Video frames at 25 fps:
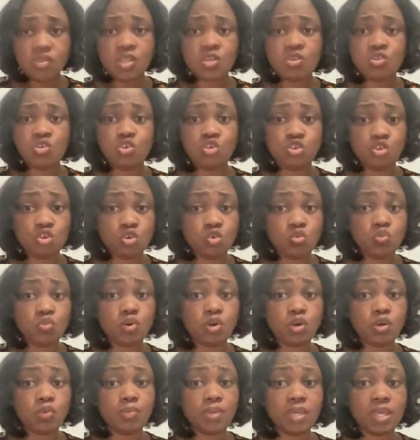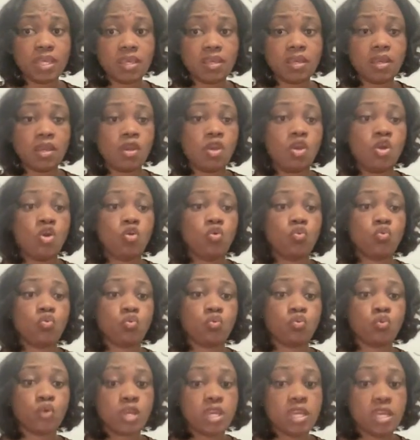you will be
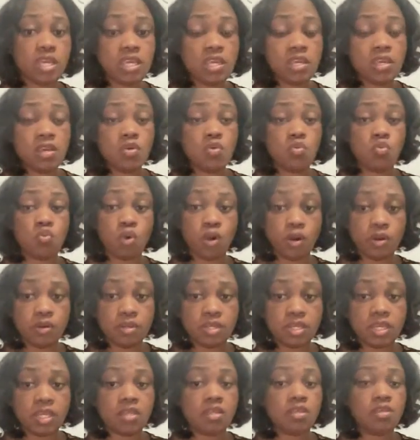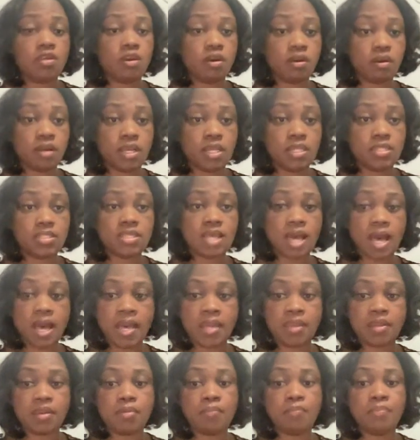reworking your
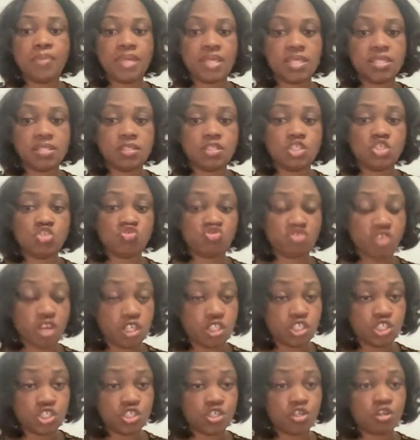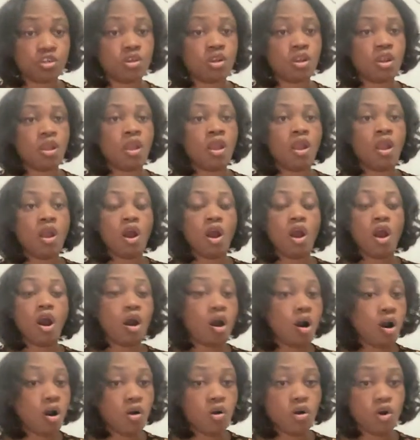entire business structure
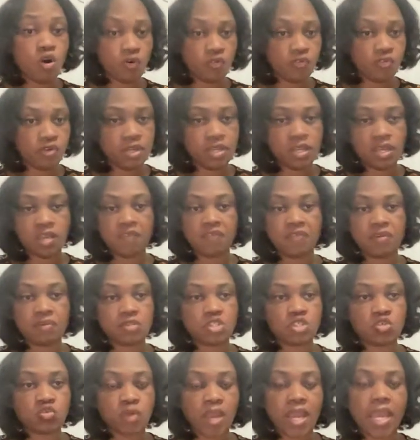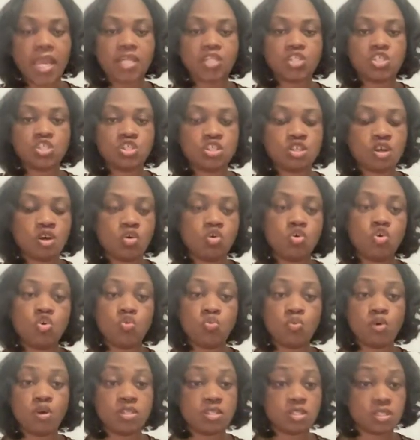all over again from scratch. So who
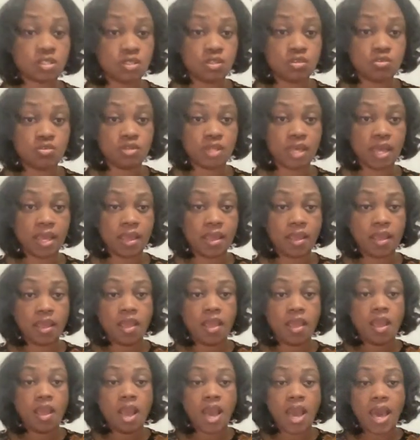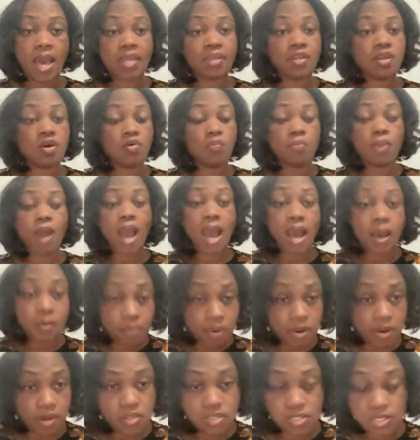wants to do that? I know I
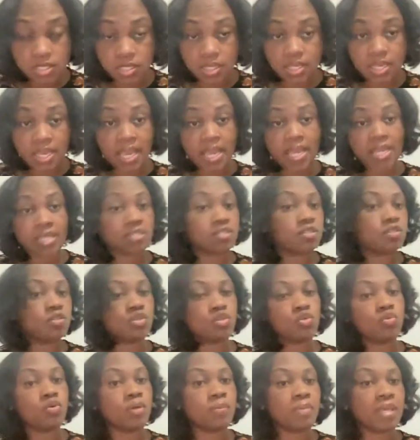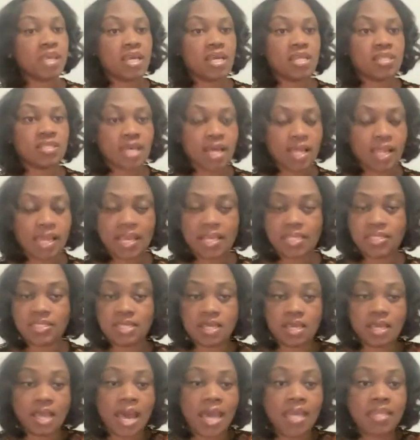personally had to do it because, like I
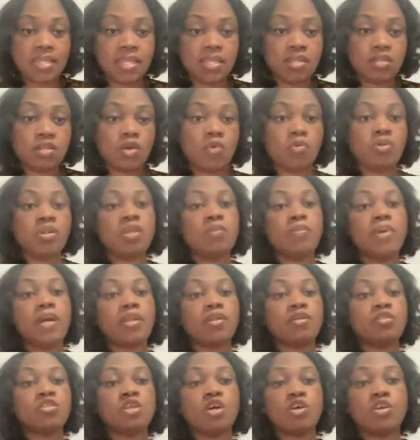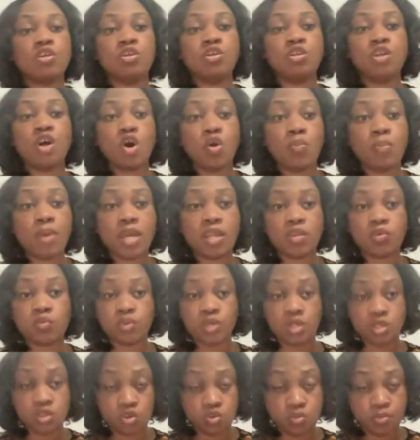said, I didn't know any better. So you know better,
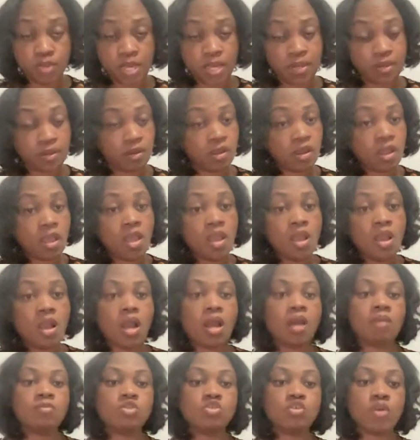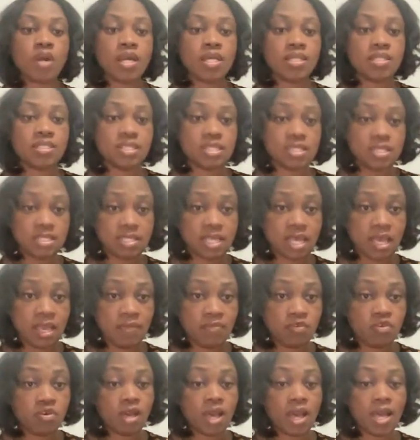we do better. I'm trying to save
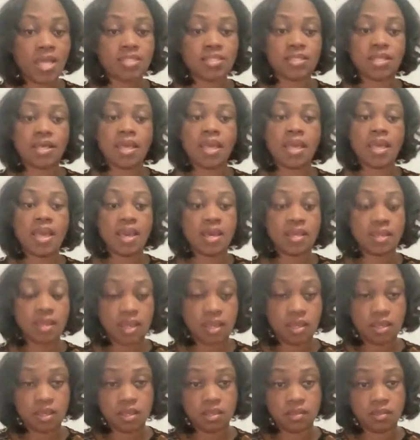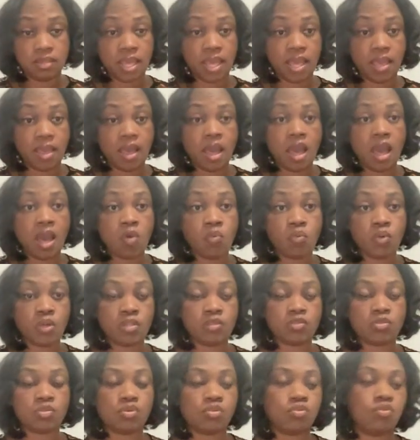you guys the headache that I
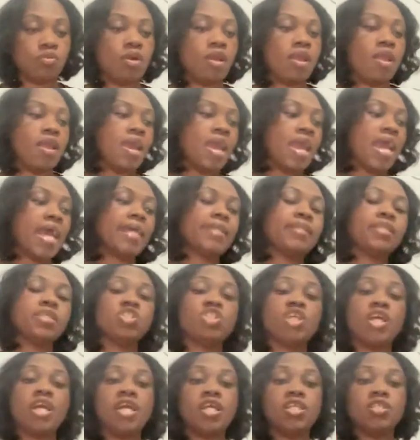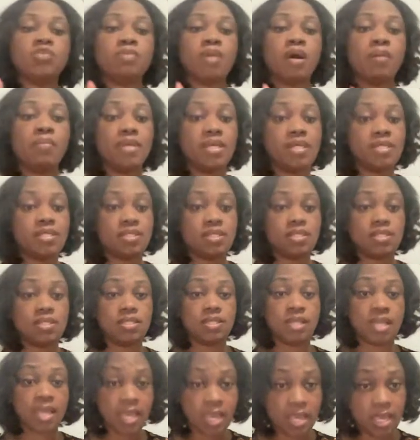went through. Had to change my business
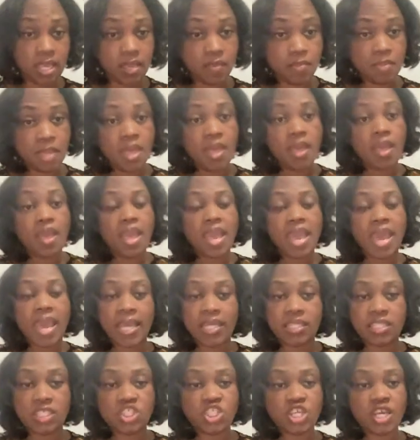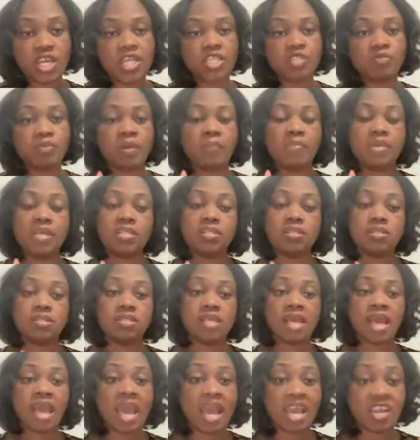name, had to change my business
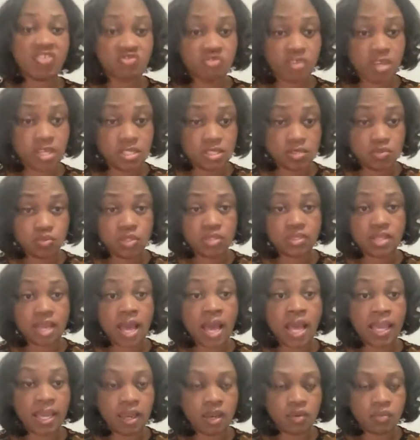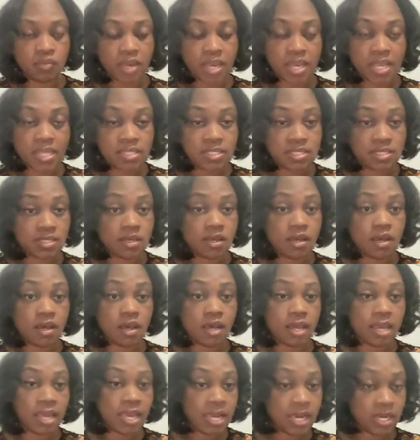address with the IRS,
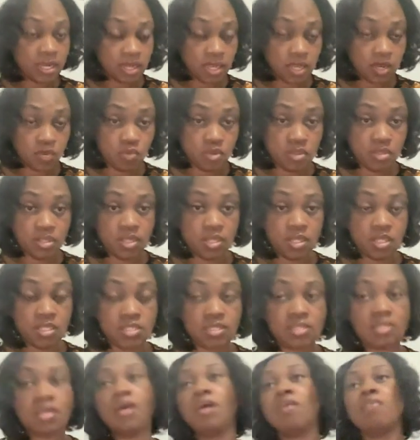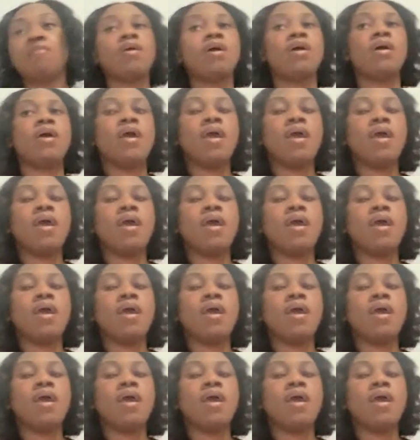a headache within itself.